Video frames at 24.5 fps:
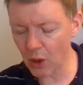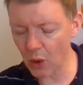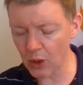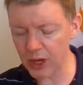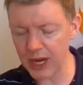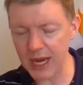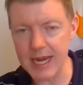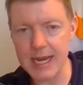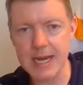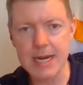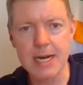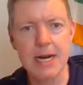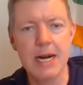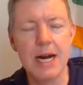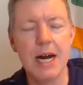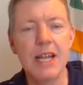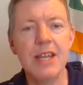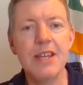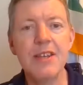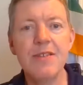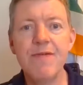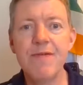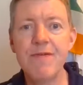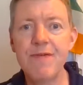Okay,
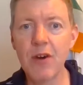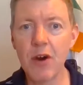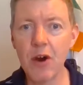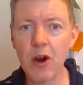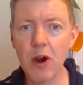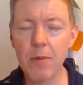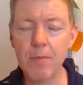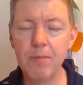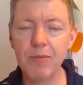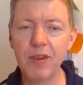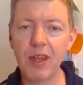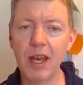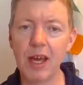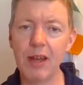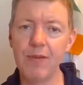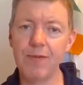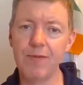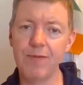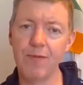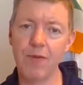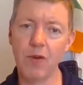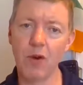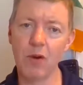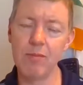verbs
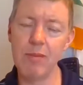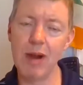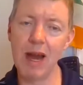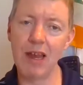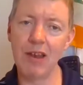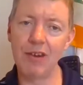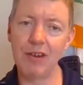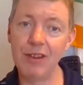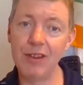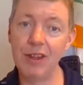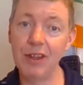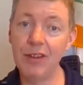and formality.